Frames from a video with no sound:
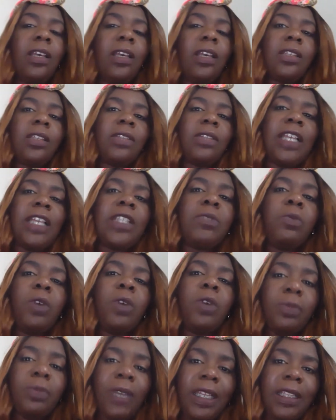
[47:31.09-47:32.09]
So that's
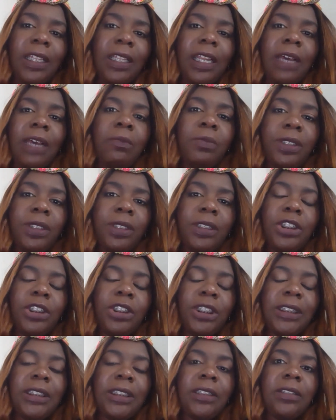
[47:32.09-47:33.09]
one way that I would
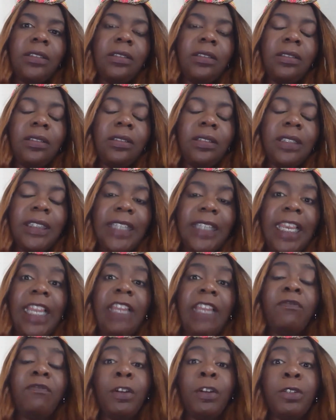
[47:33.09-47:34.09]
just
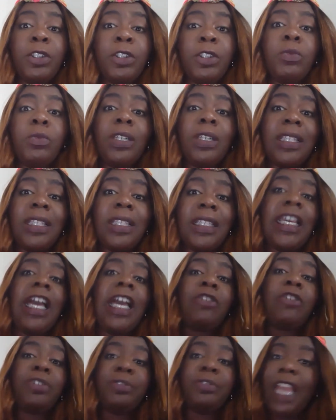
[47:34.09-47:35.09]
say, first you want to see
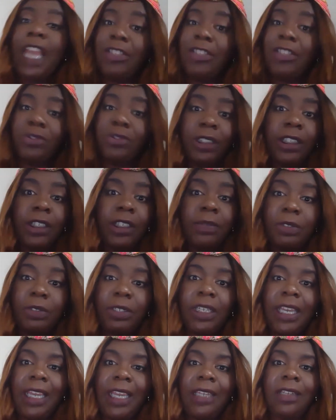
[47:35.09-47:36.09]
how you're naturally
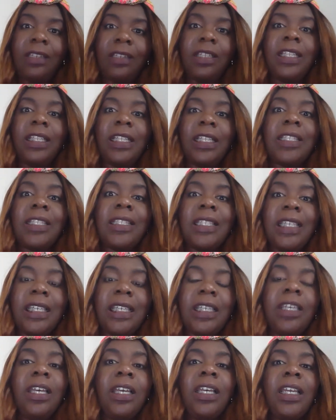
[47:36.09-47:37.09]
communicating, and then
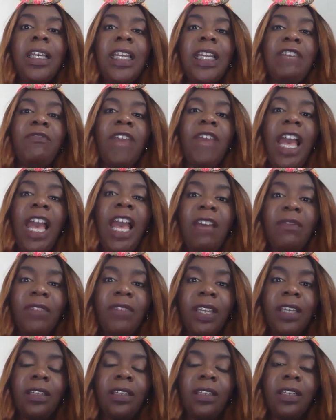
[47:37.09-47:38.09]
see if
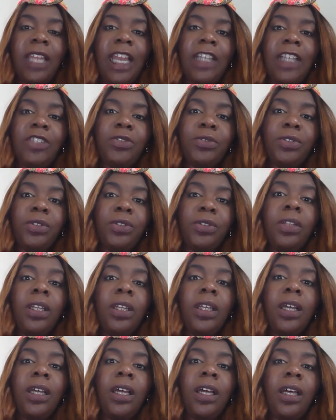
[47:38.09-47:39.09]
having an actual
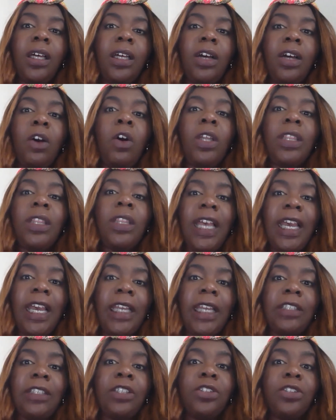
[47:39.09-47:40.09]

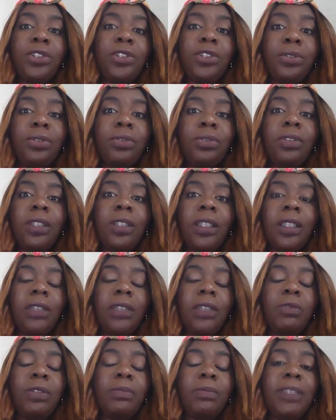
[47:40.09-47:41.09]
online tool
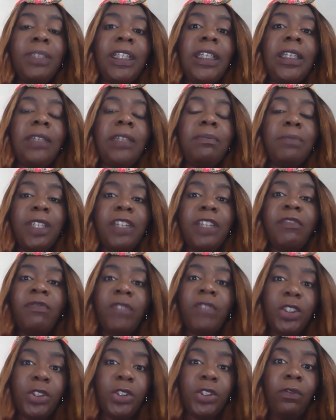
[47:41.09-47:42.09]
would be
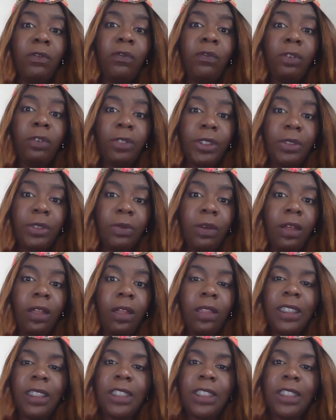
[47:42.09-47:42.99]
beneficial for you all.